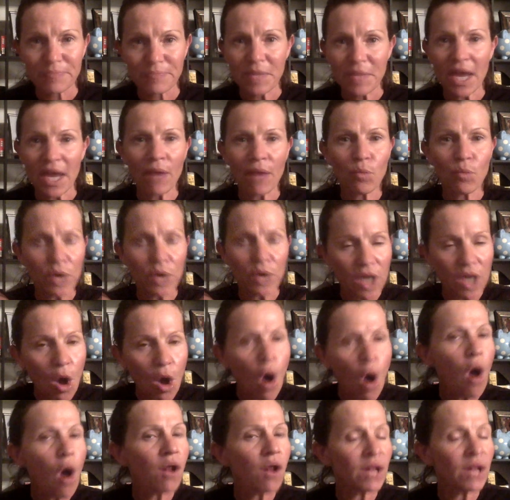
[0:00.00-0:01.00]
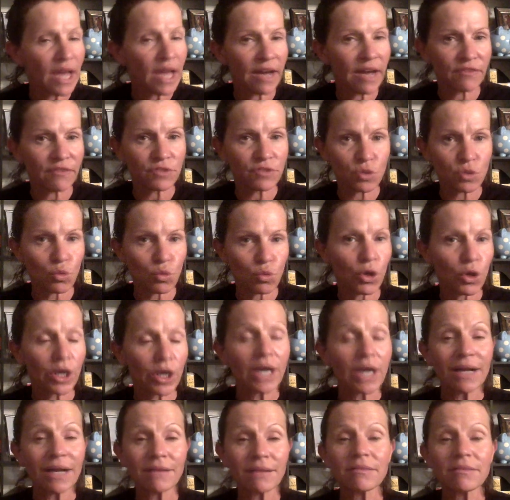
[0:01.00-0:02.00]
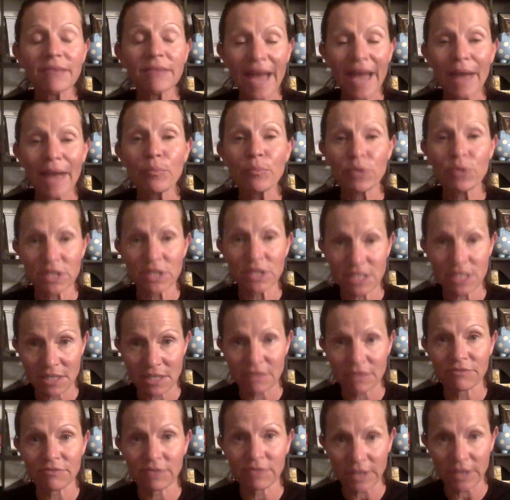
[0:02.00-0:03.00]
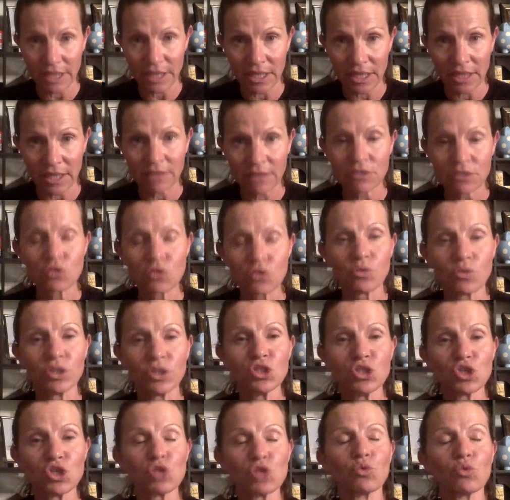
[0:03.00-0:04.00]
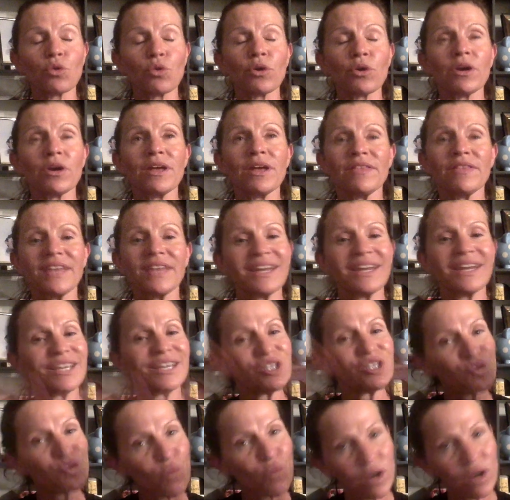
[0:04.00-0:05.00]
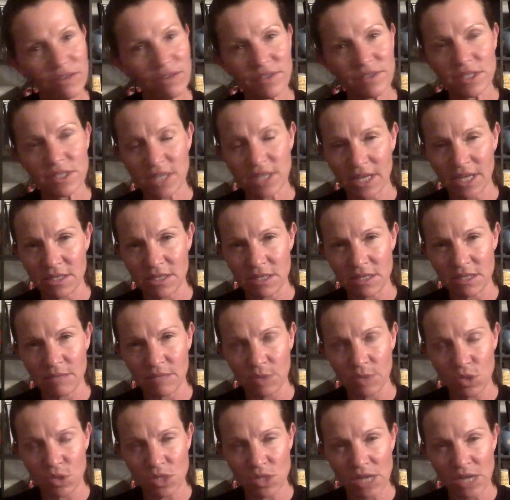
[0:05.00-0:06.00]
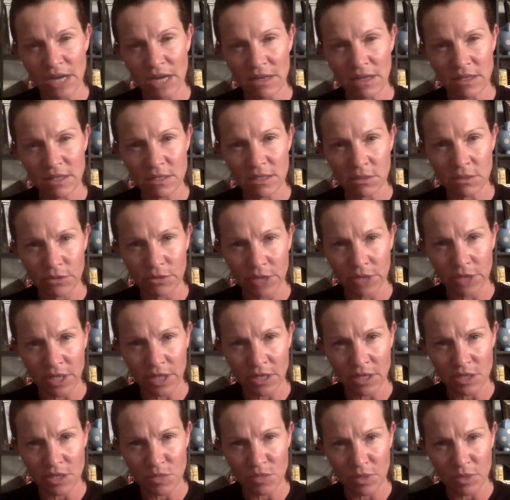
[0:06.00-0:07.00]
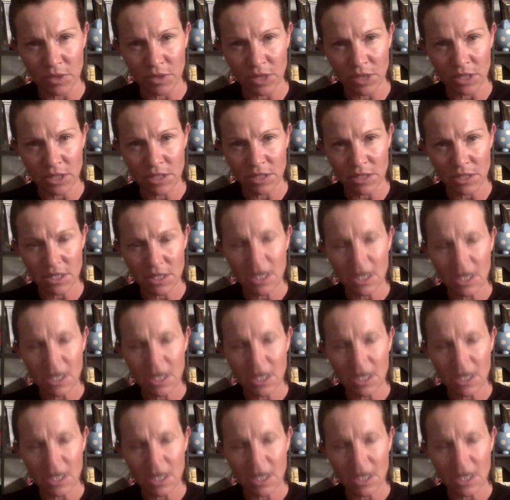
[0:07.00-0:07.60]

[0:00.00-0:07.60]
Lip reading: And we all have to work collaboratively to ensure that each one of us gets the most out of this learning experience.